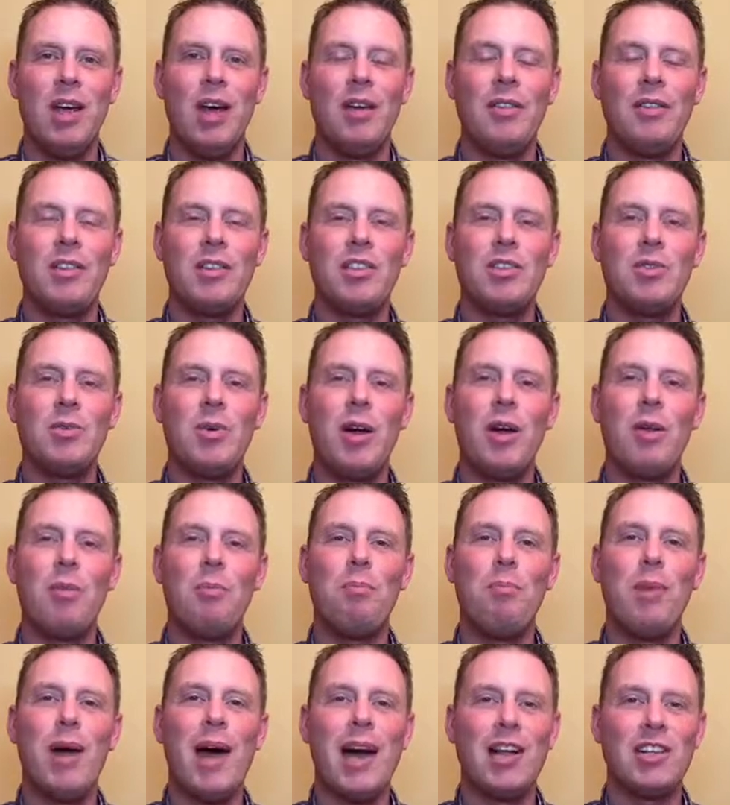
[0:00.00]
And this is
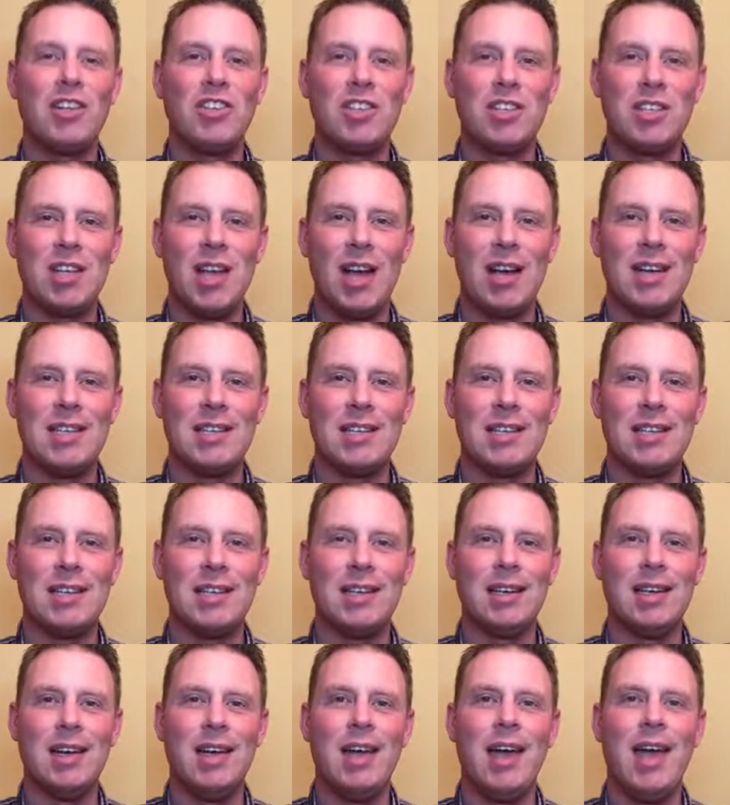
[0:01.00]
around batch
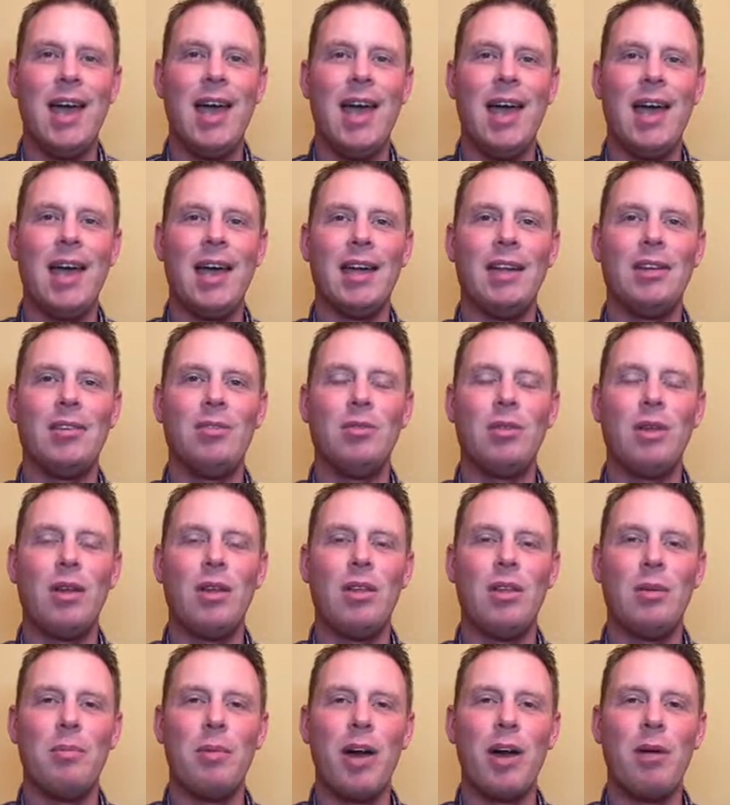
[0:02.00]
sizing and
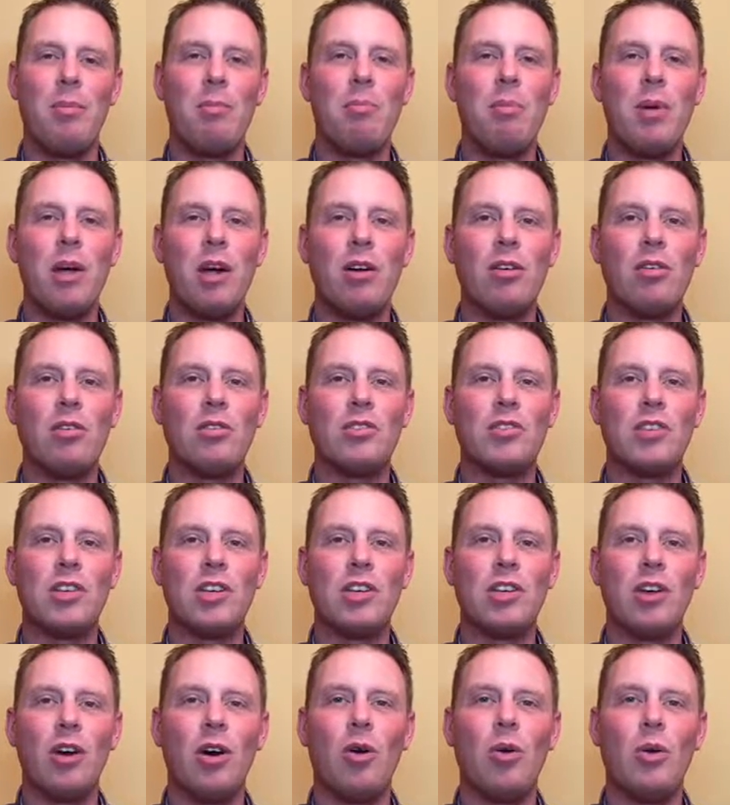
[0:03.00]
the amount of barrels
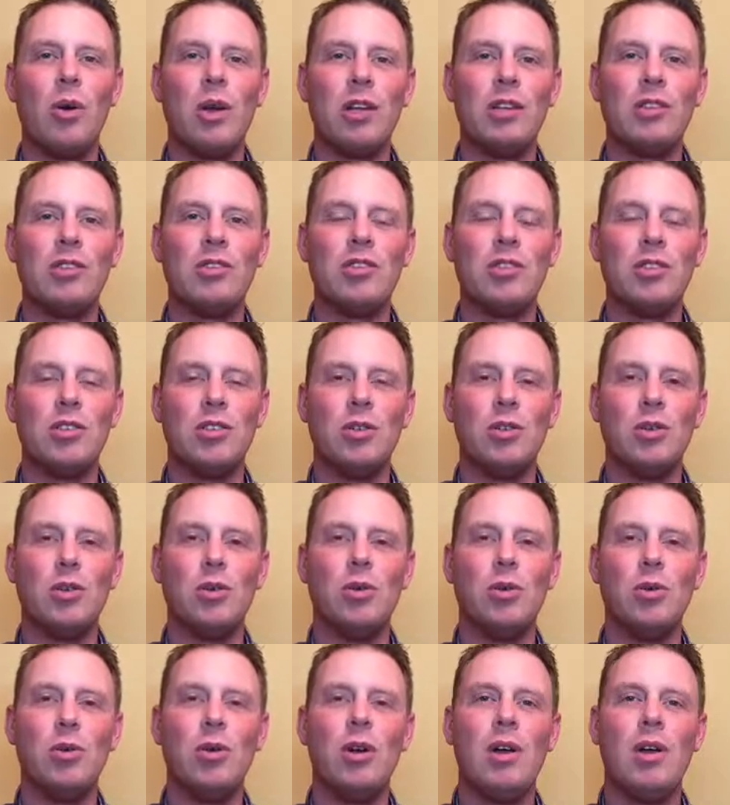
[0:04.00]
that go
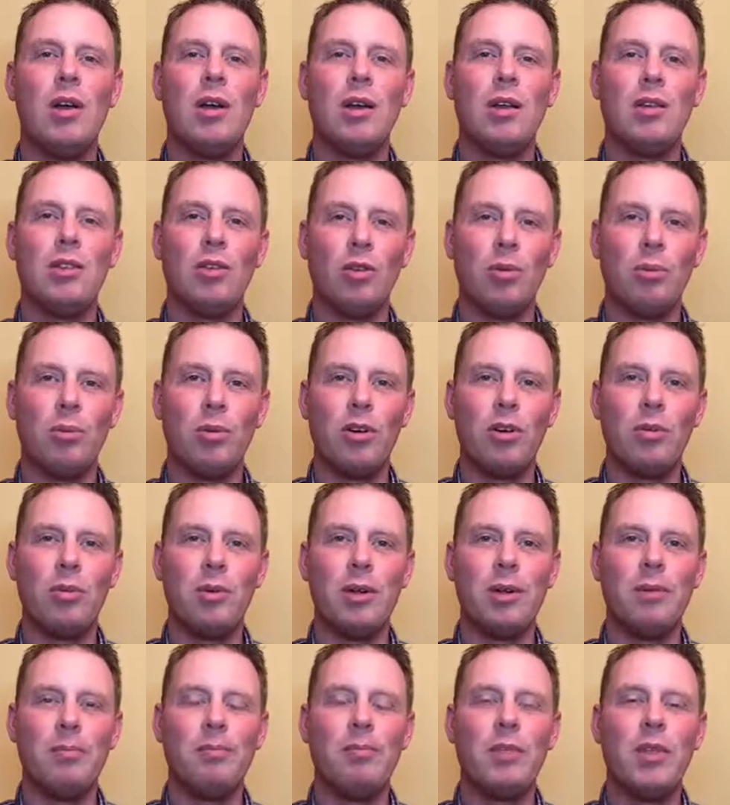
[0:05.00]
into your
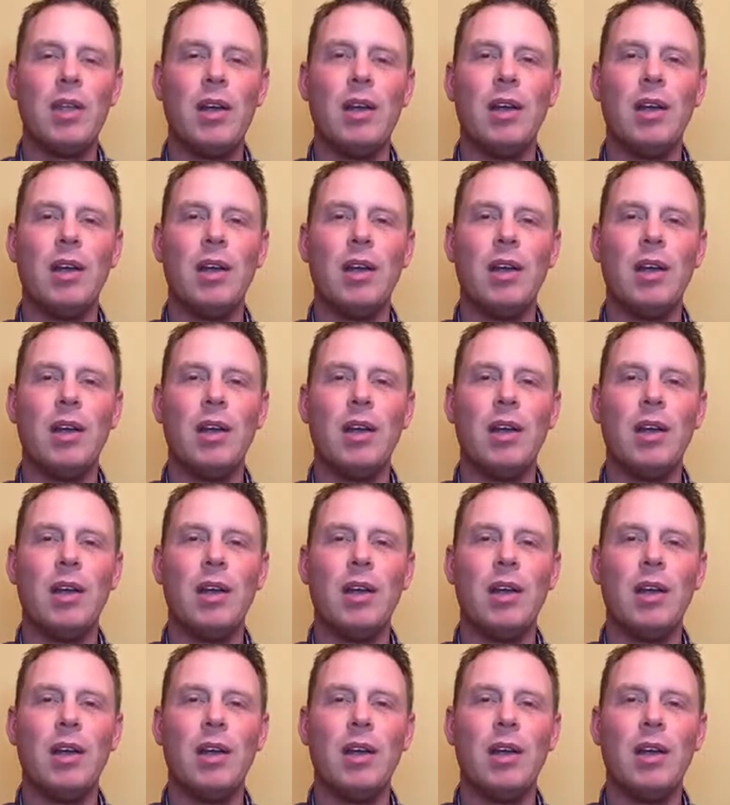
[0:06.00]
bourbon,